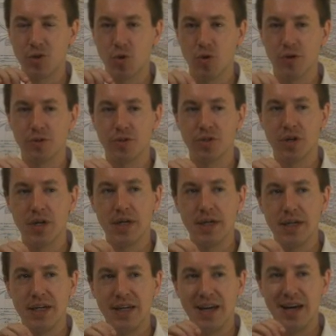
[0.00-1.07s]
towards
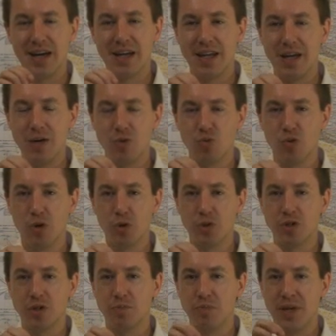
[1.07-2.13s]
honey
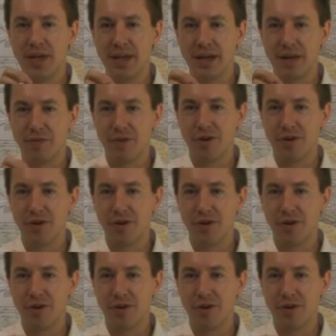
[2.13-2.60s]
roasted peanut.